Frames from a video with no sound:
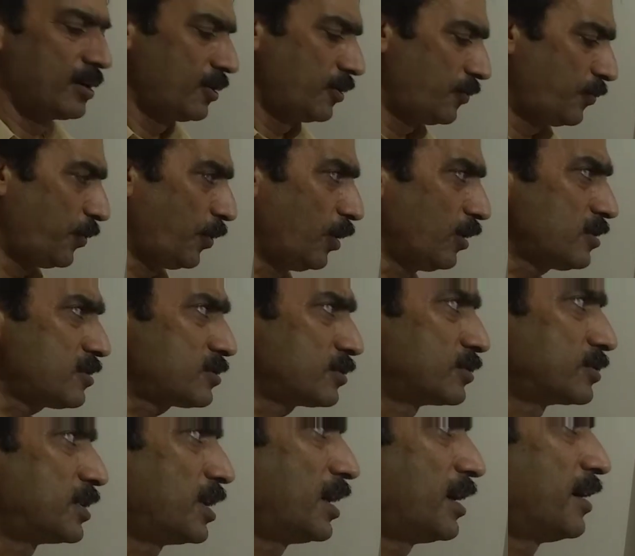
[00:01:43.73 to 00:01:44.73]
falls on
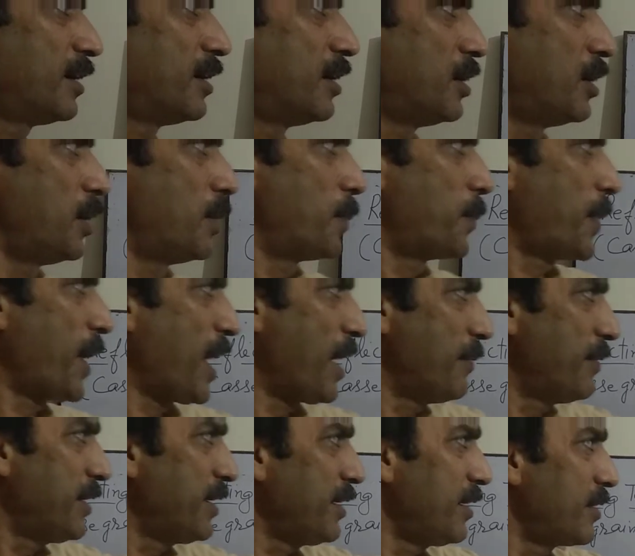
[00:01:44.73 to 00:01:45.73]
the
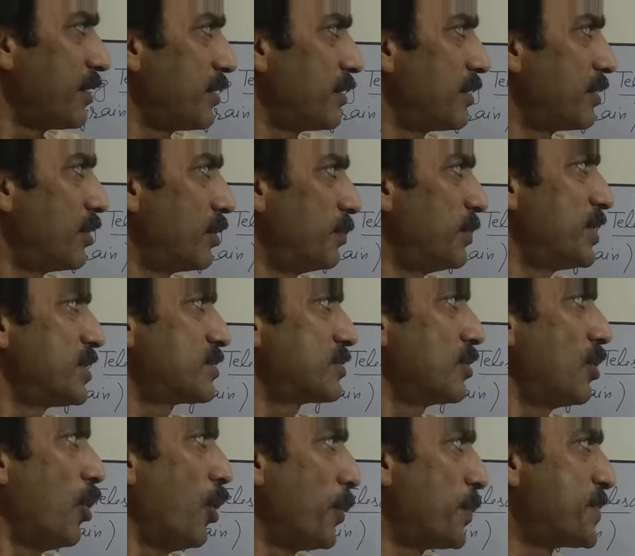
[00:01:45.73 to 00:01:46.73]
primary means
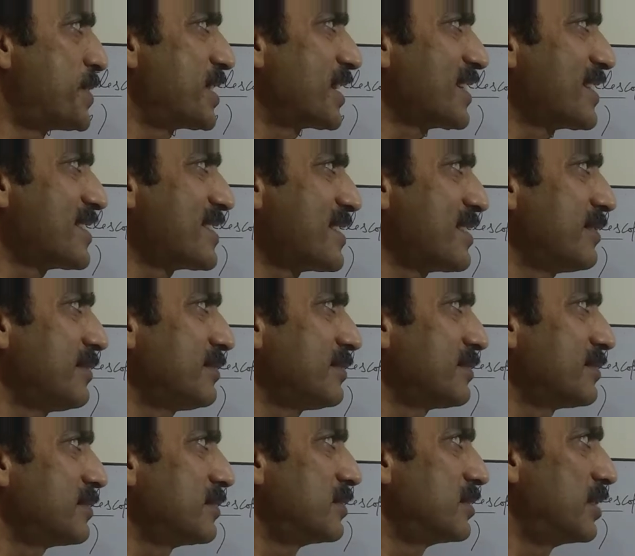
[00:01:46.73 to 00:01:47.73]
objective
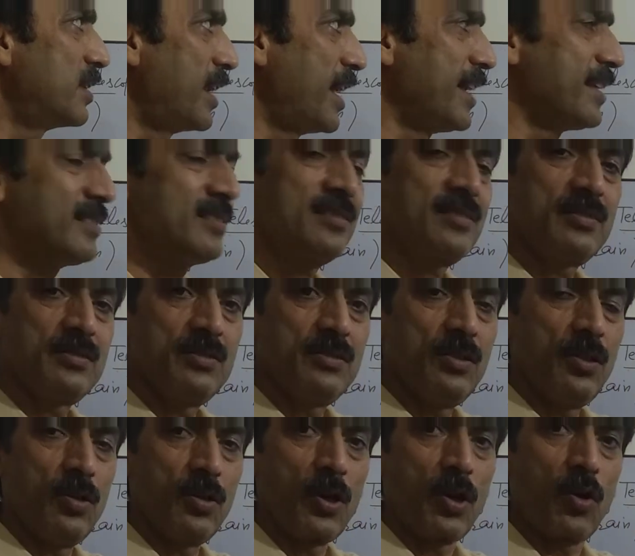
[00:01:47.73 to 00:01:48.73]
lens or
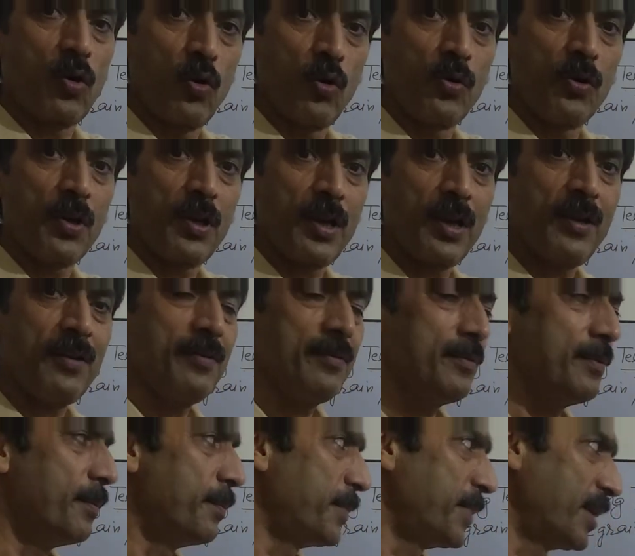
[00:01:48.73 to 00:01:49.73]
a concave
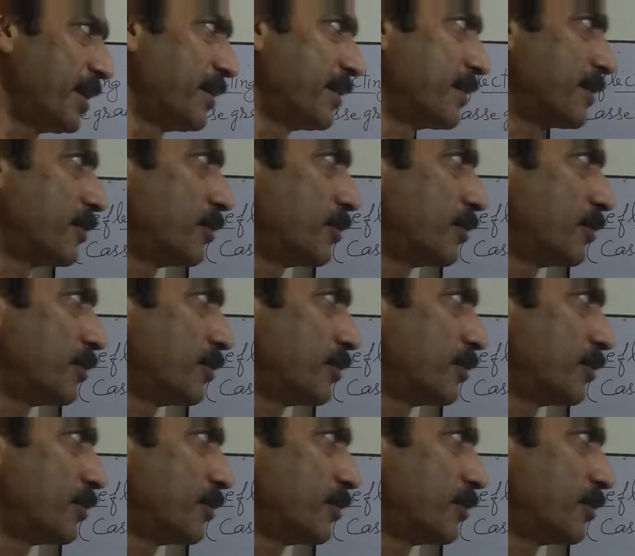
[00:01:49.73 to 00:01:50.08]
mirror,